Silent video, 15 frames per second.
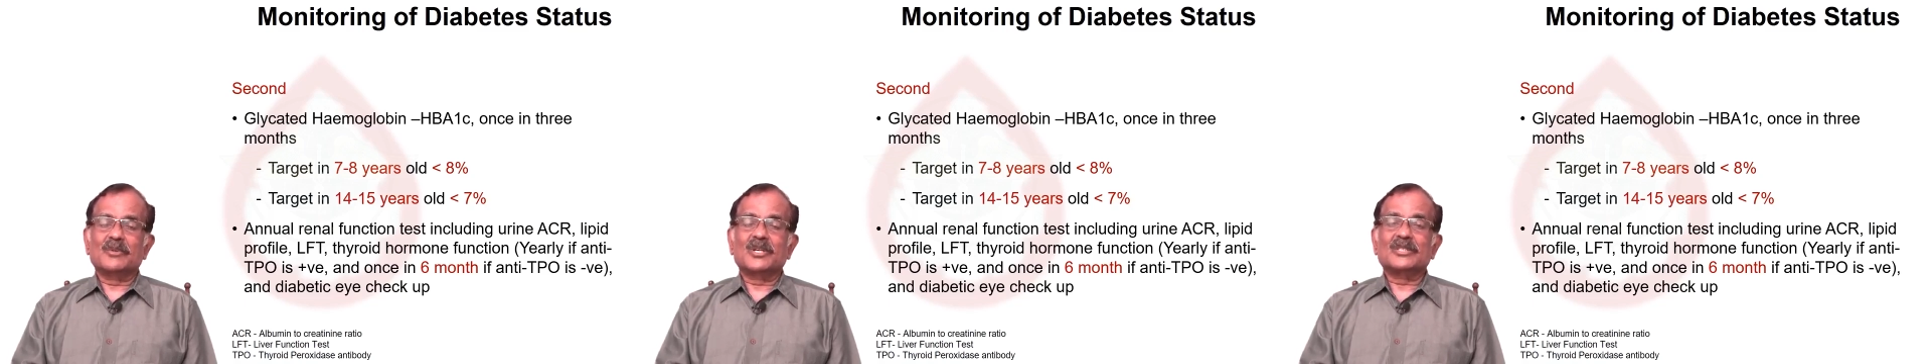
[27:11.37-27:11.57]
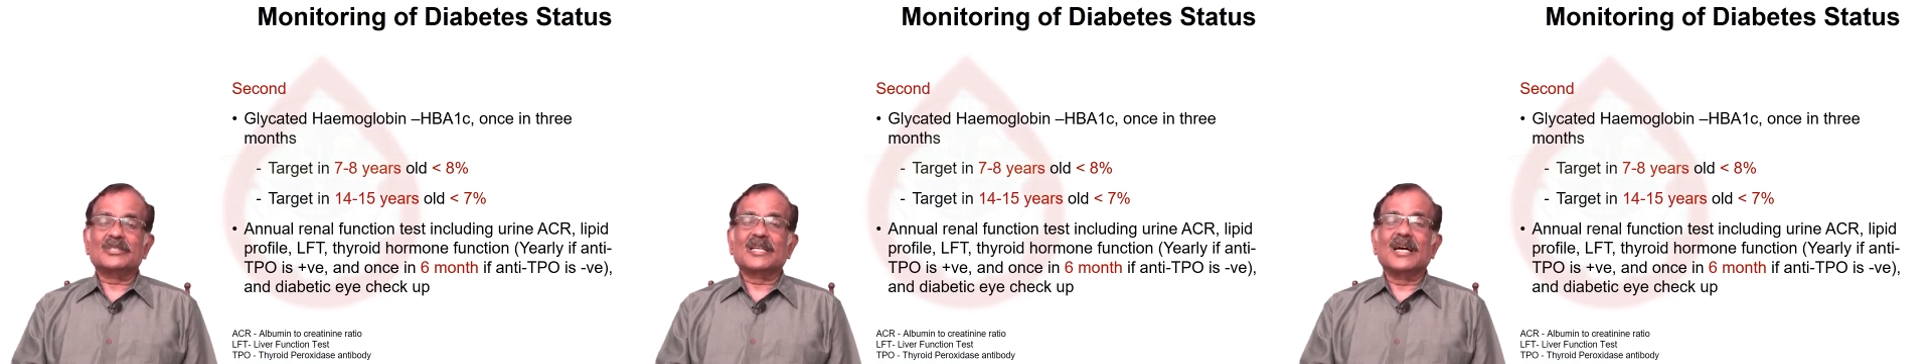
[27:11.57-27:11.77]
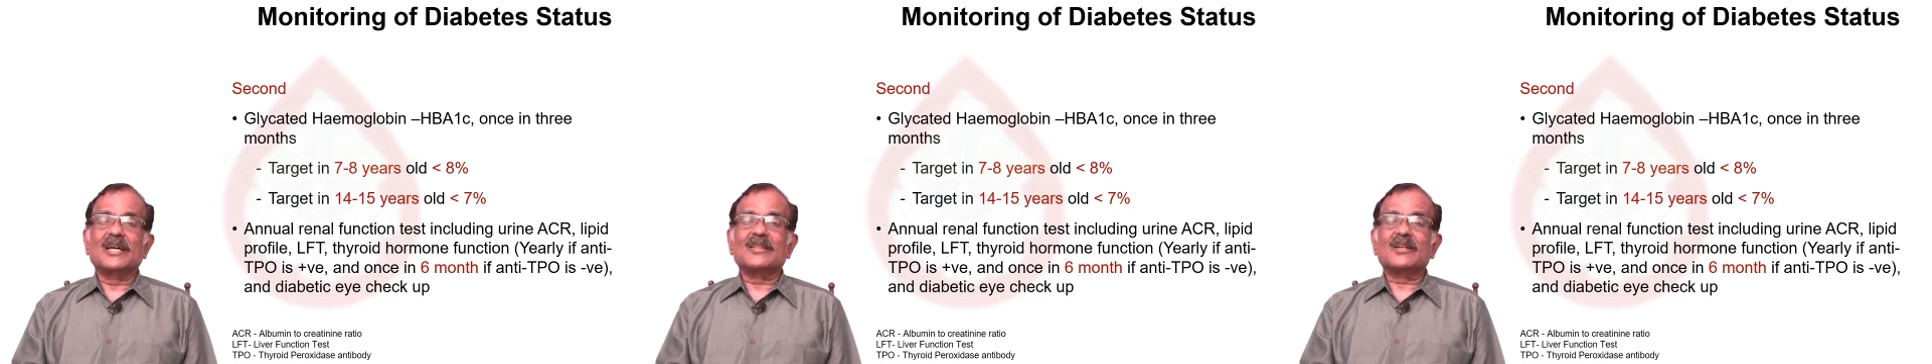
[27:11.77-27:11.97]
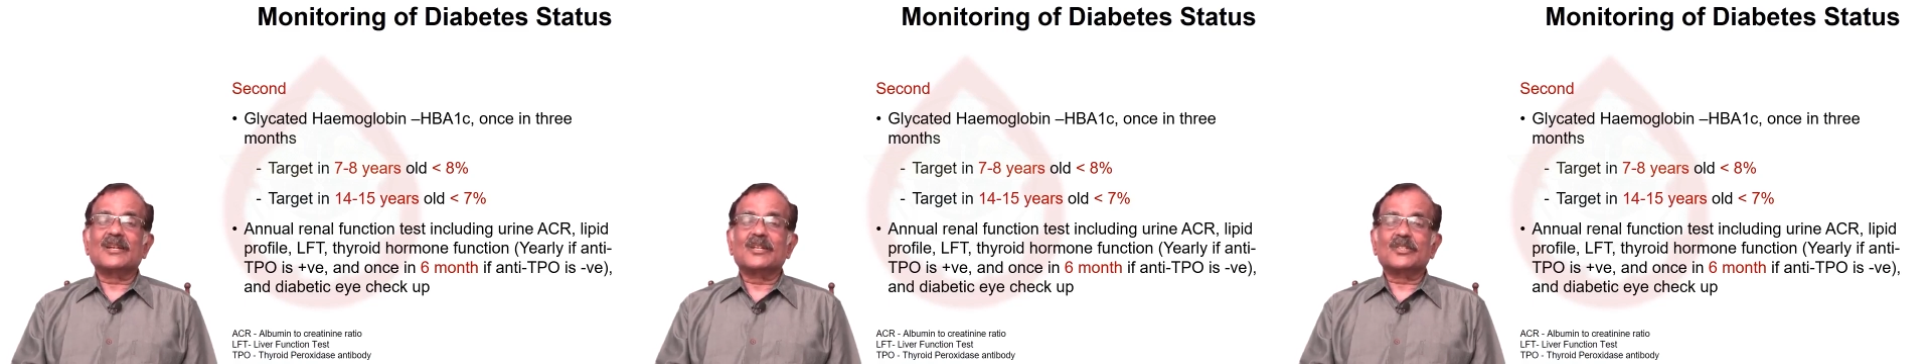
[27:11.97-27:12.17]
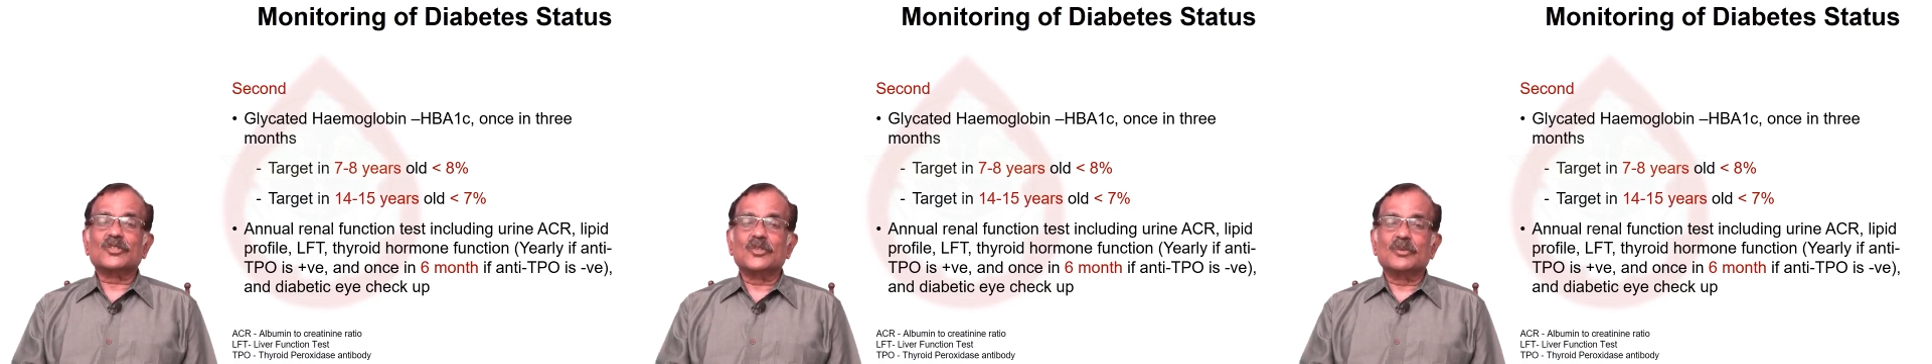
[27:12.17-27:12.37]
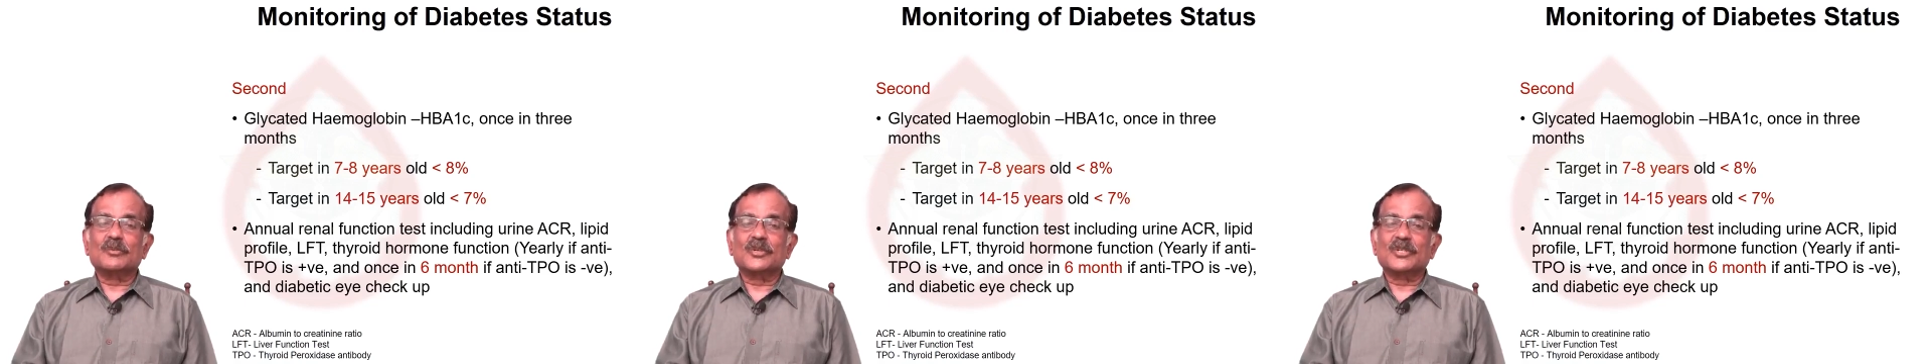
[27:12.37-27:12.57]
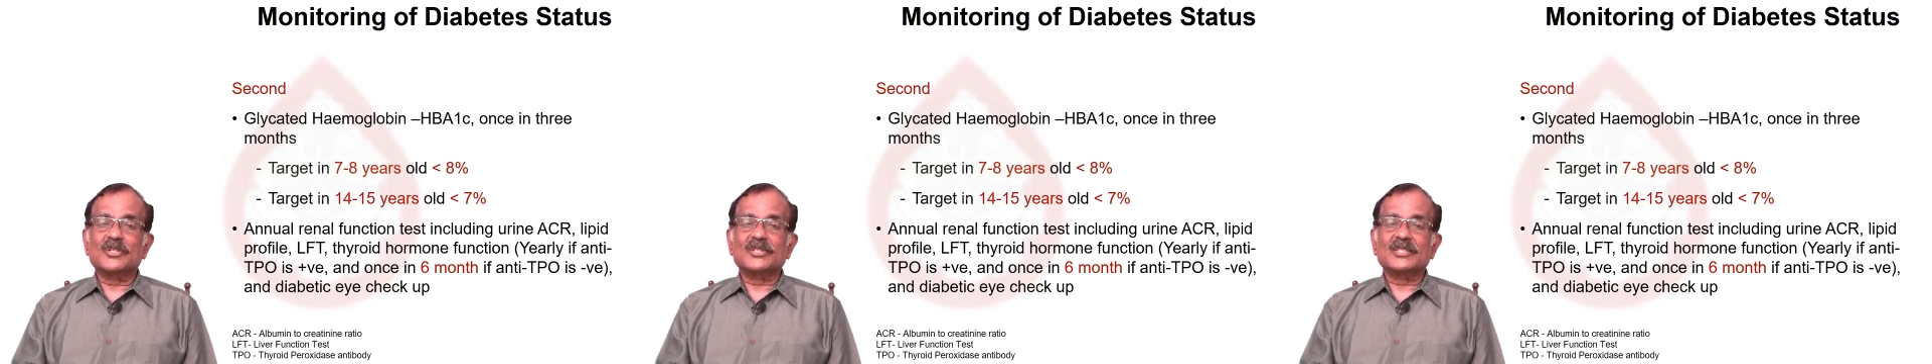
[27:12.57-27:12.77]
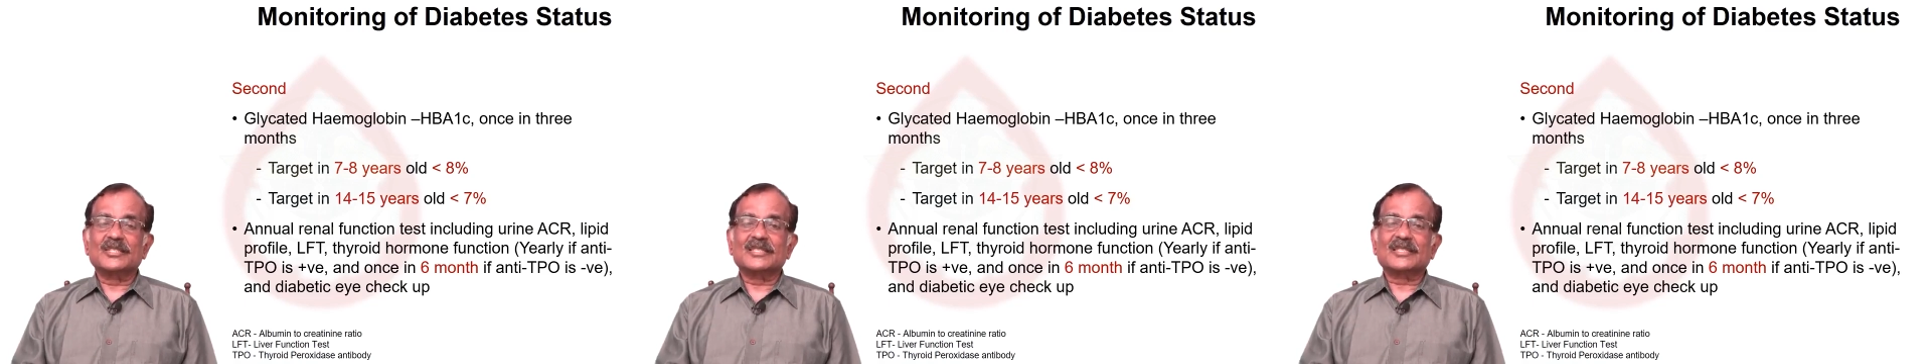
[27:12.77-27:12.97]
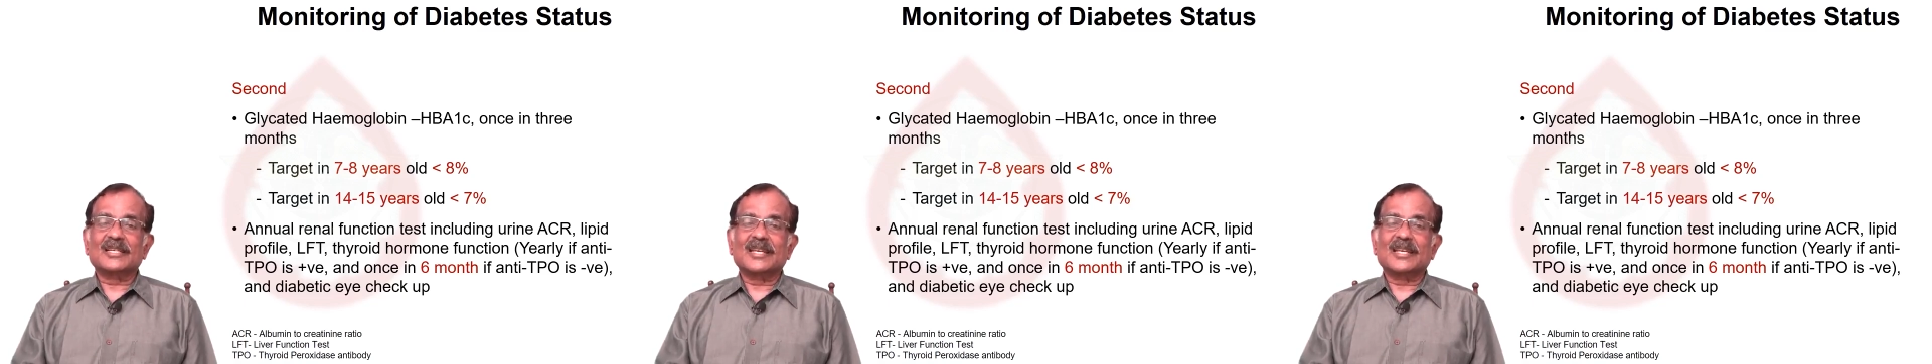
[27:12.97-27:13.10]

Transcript: because other autoimmune diseases